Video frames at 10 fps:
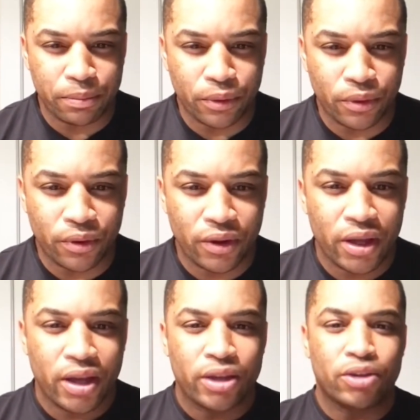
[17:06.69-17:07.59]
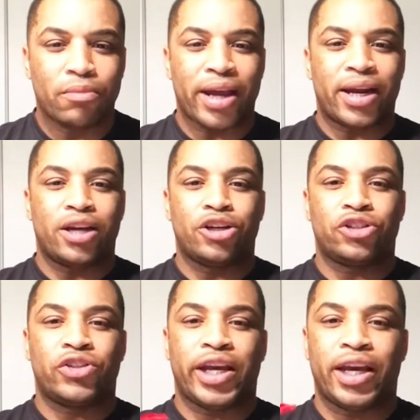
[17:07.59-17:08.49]
people. You might not
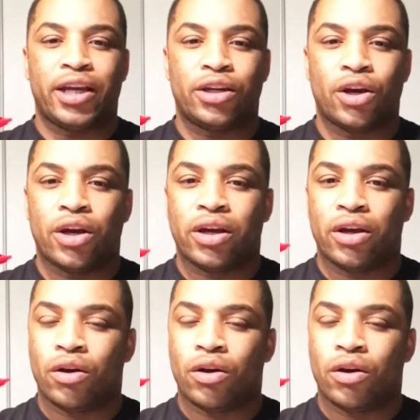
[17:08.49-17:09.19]
understand